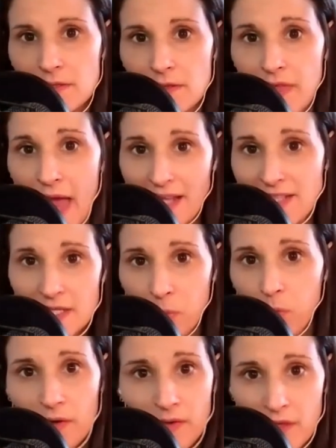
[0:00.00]
That is an
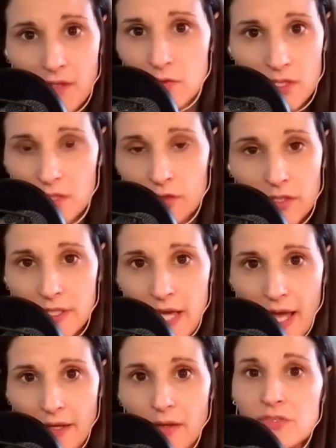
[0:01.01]
important thing you need to look
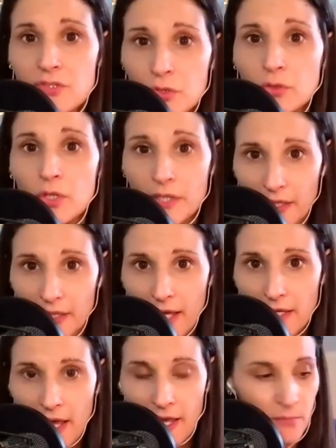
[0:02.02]
at, is you look
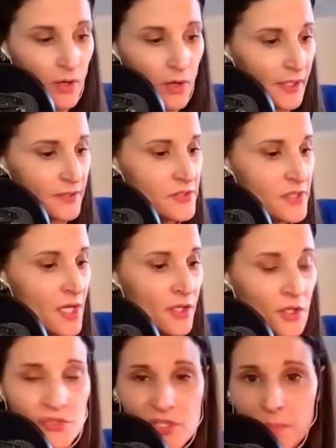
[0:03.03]
at markets,
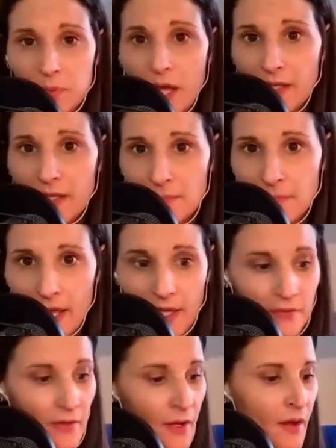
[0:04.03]
your supply and
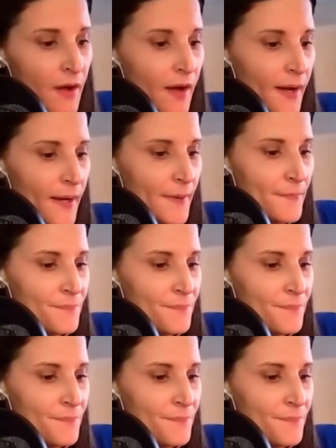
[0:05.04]
demand, your